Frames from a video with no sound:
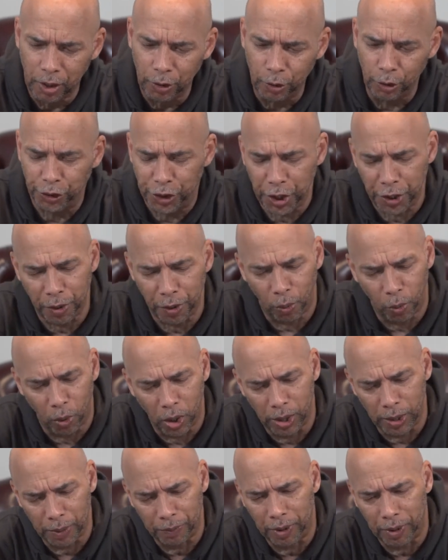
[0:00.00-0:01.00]
You see, the
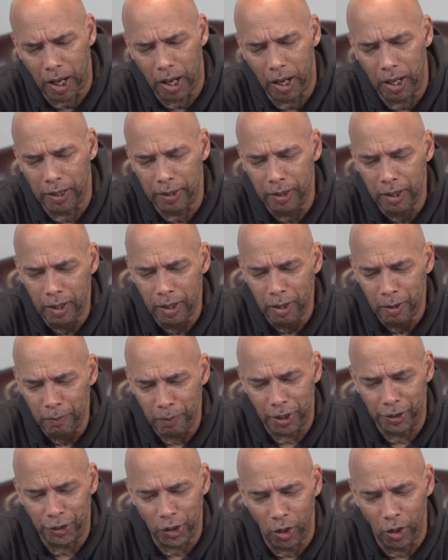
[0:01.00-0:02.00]
Word of God
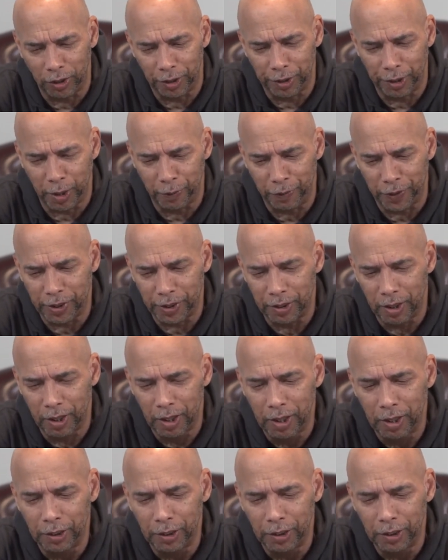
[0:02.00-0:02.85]
makes all the difference.